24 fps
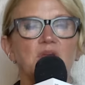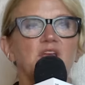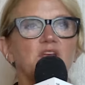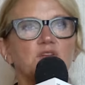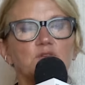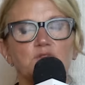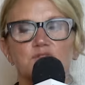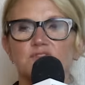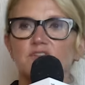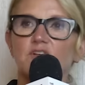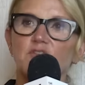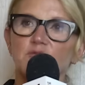make
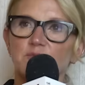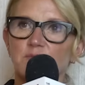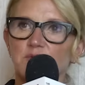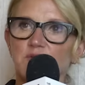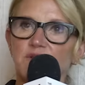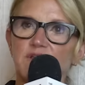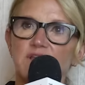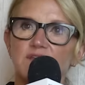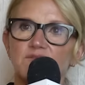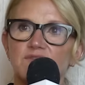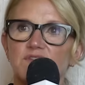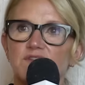yourself
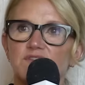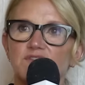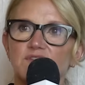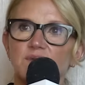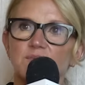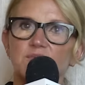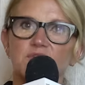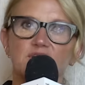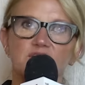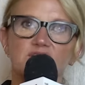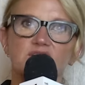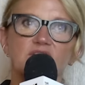believe that
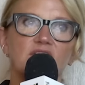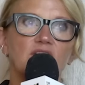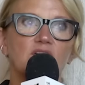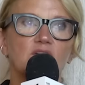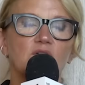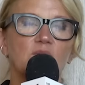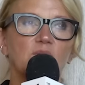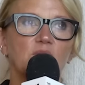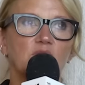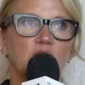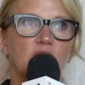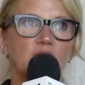something
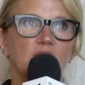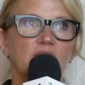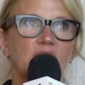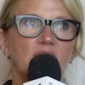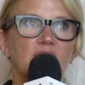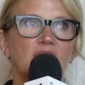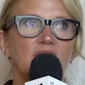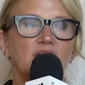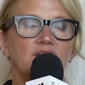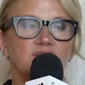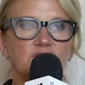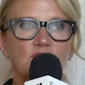terrible
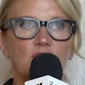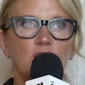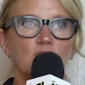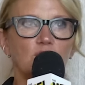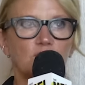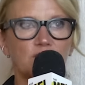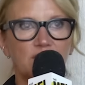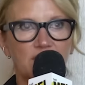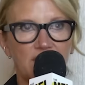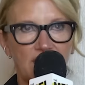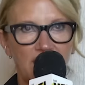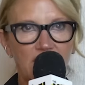has
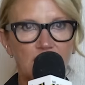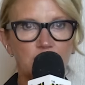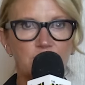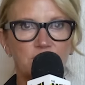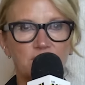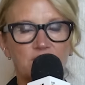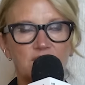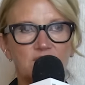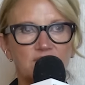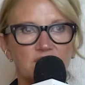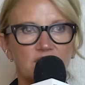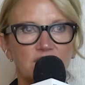already
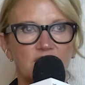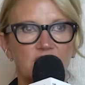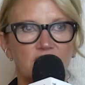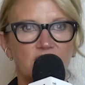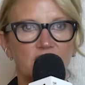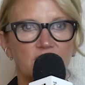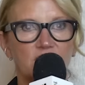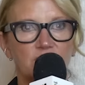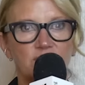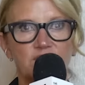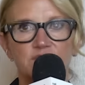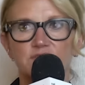happened.
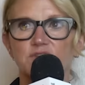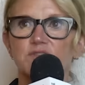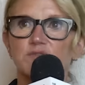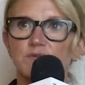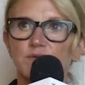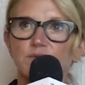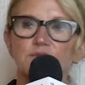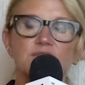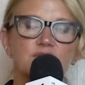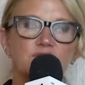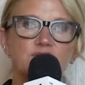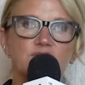But the
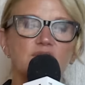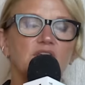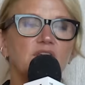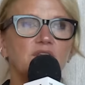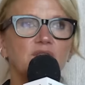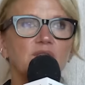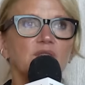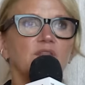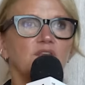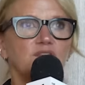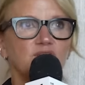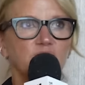truth is,
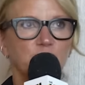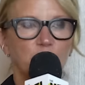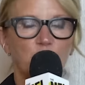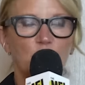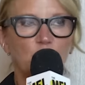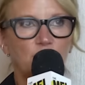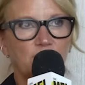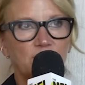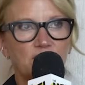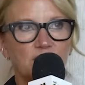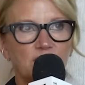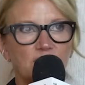in this
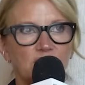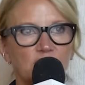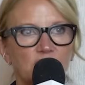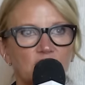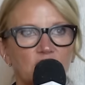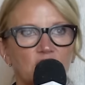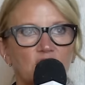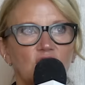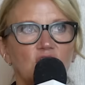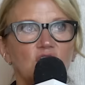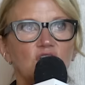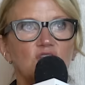moment,
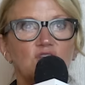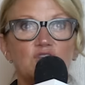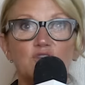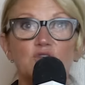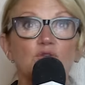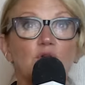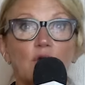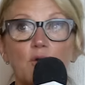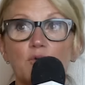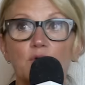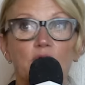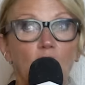
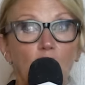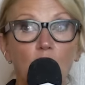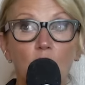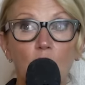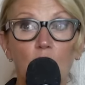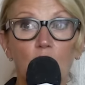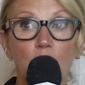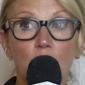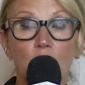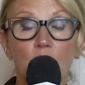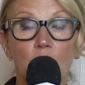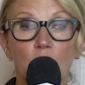you don't
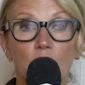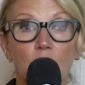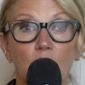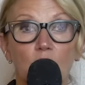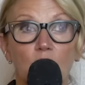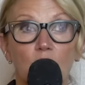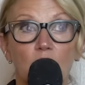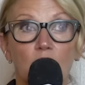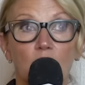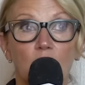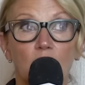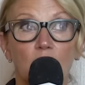know.
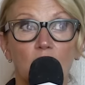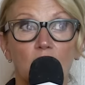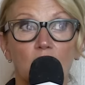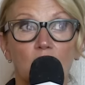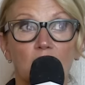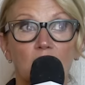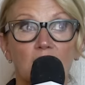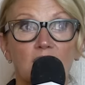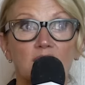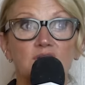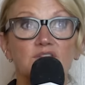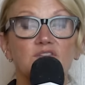
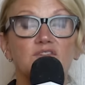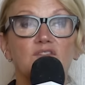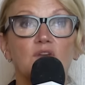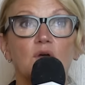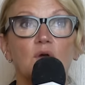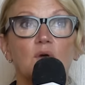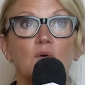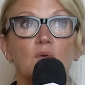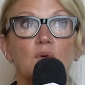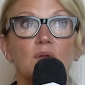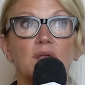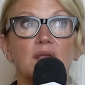And
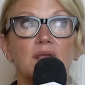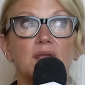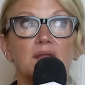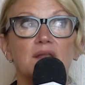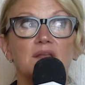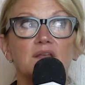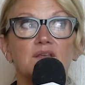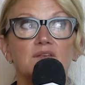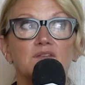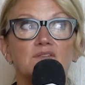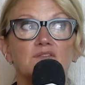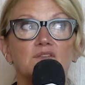so it
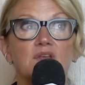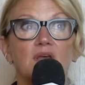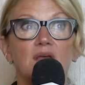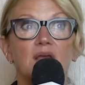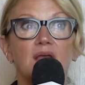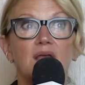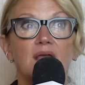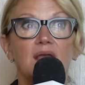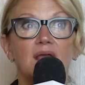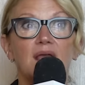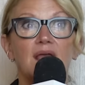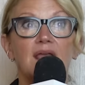is
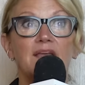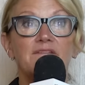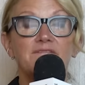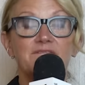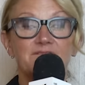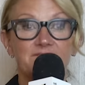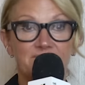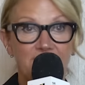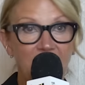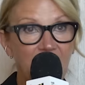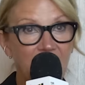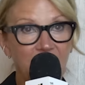a
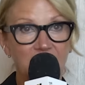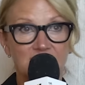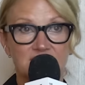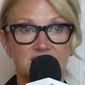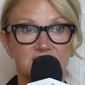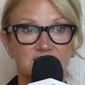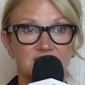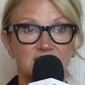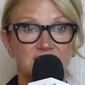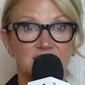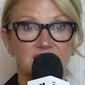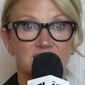
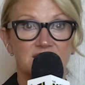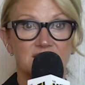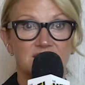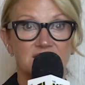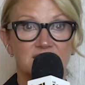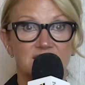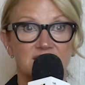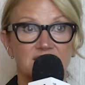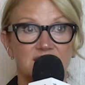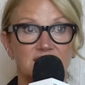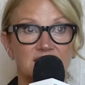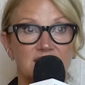fact,
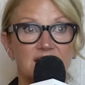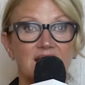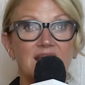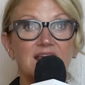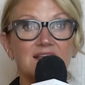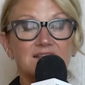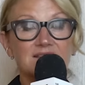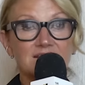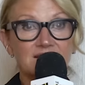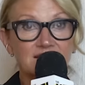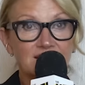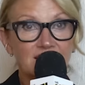
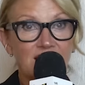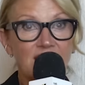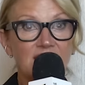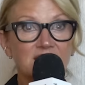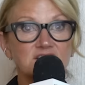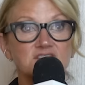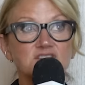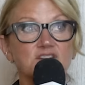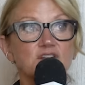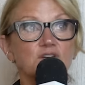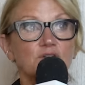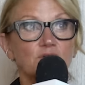a
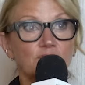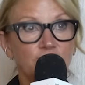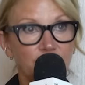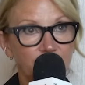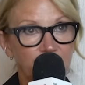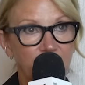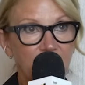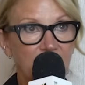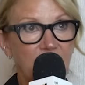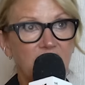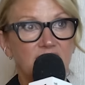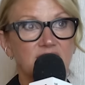logical
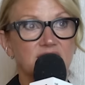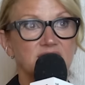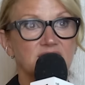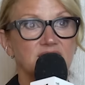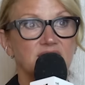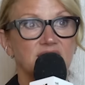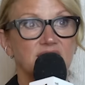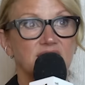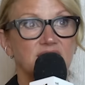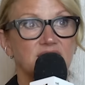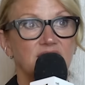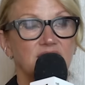fact,
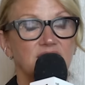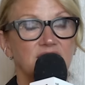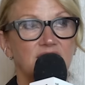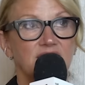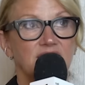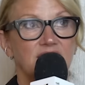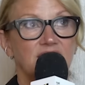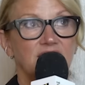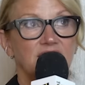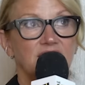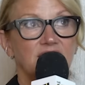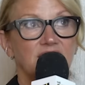
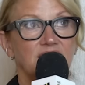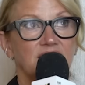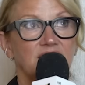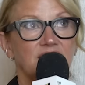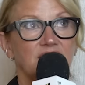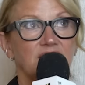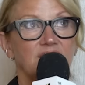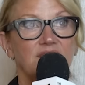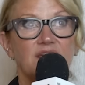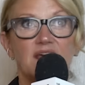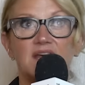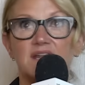
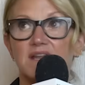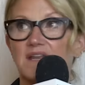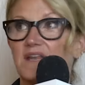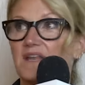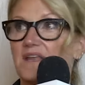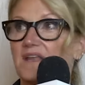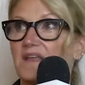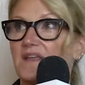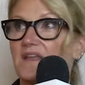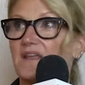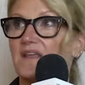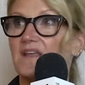that
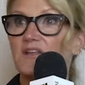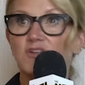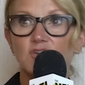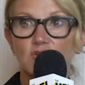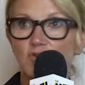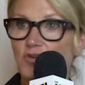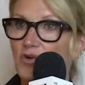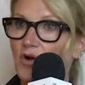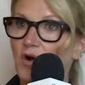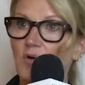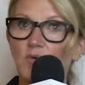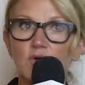it
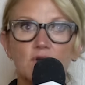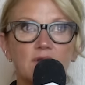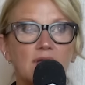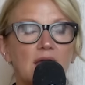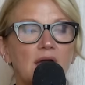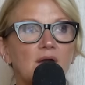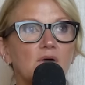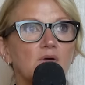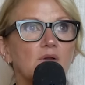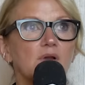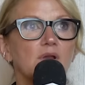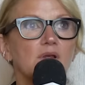could all work
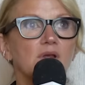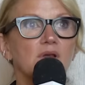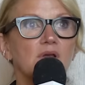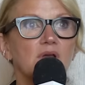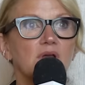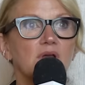out.